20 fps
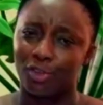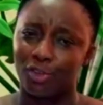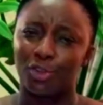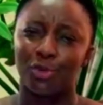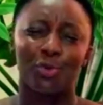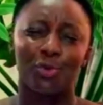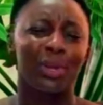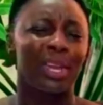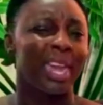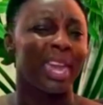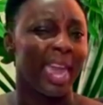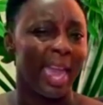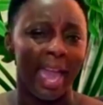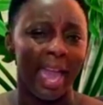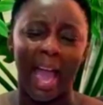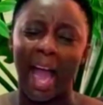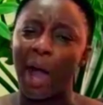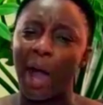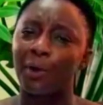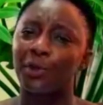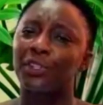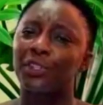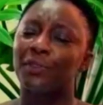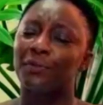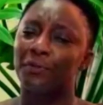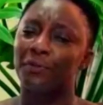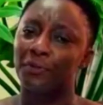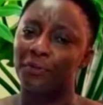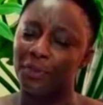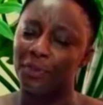Do you care how
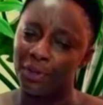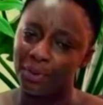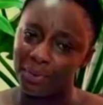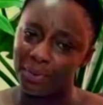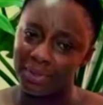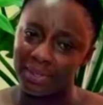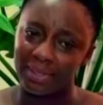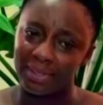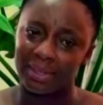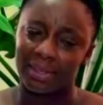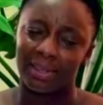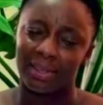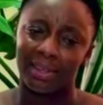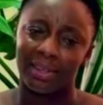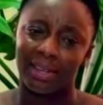she feels?